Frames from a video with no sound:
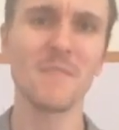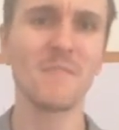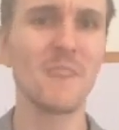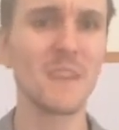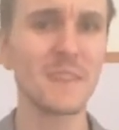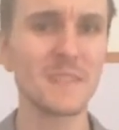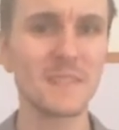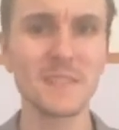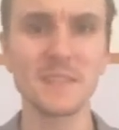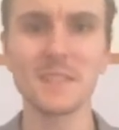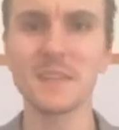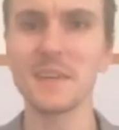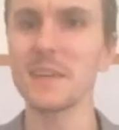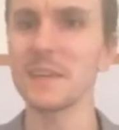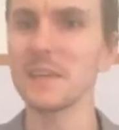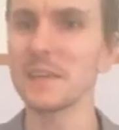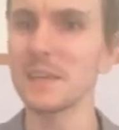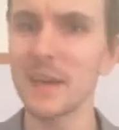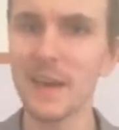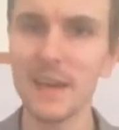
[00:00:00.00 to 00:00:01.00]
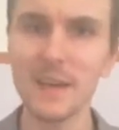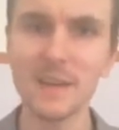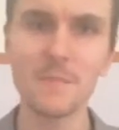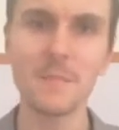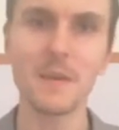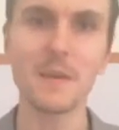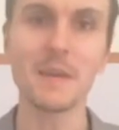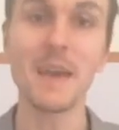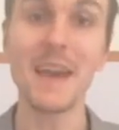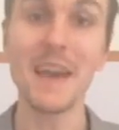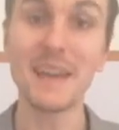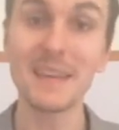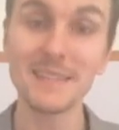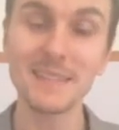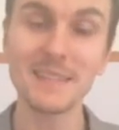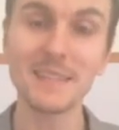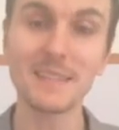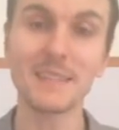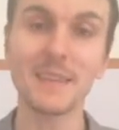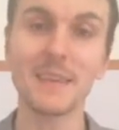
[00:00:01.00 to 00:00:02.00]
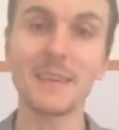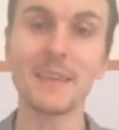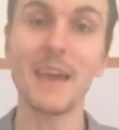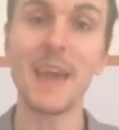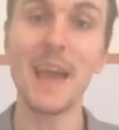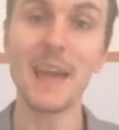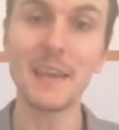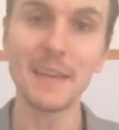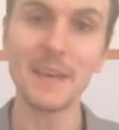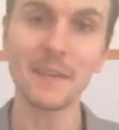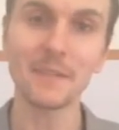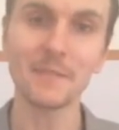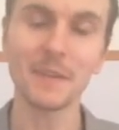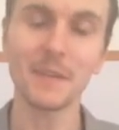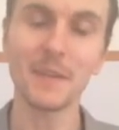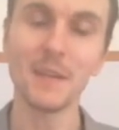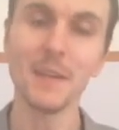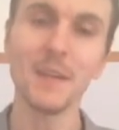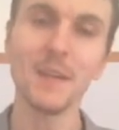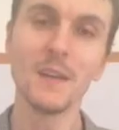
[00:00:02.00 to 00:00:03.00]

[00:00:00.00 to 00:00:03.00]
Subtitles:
Fatigué, calmer, excité, énervé.